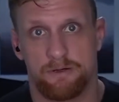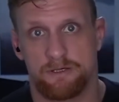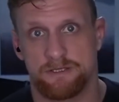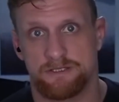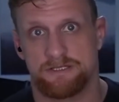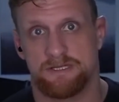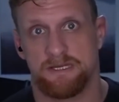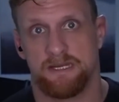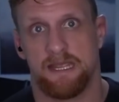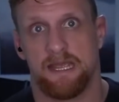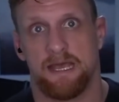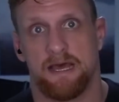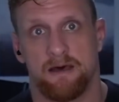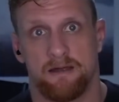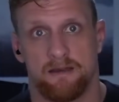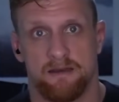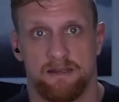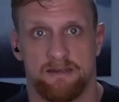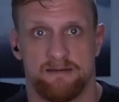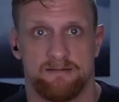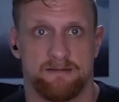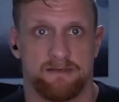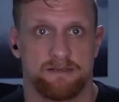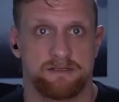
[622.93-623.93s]
pushing out
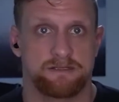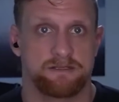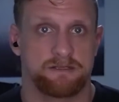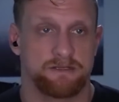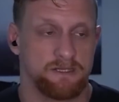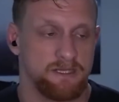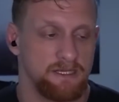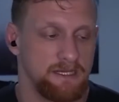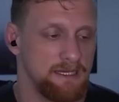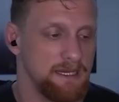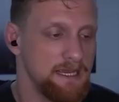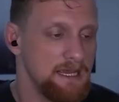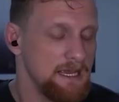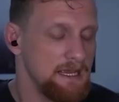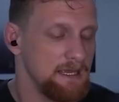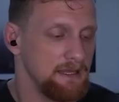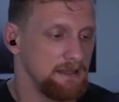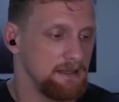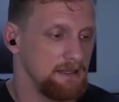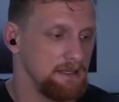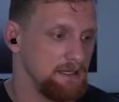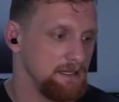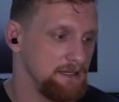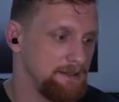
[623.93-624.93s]
essentially
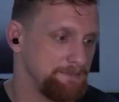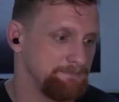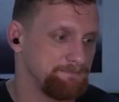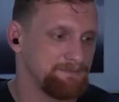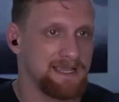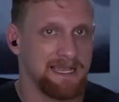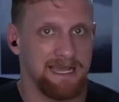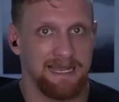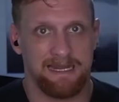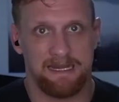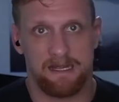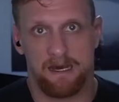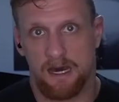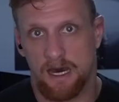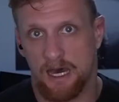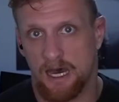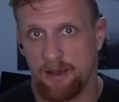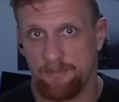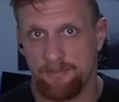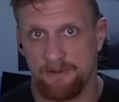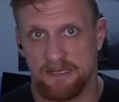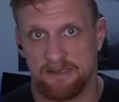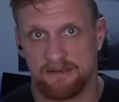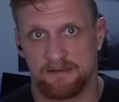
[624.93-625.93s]
the kind of
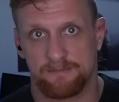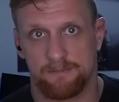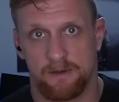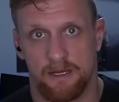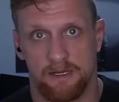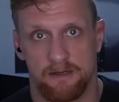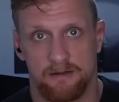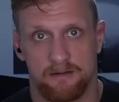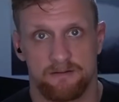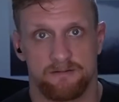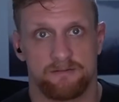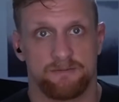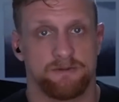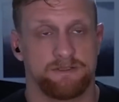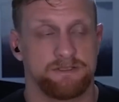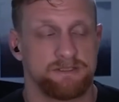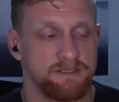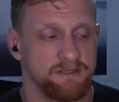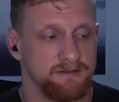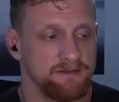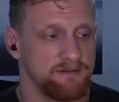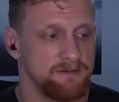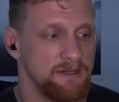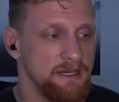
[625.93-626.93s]
hobbyist miners,
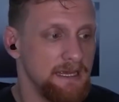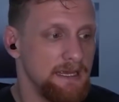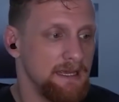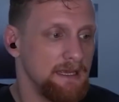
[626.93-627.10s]
which is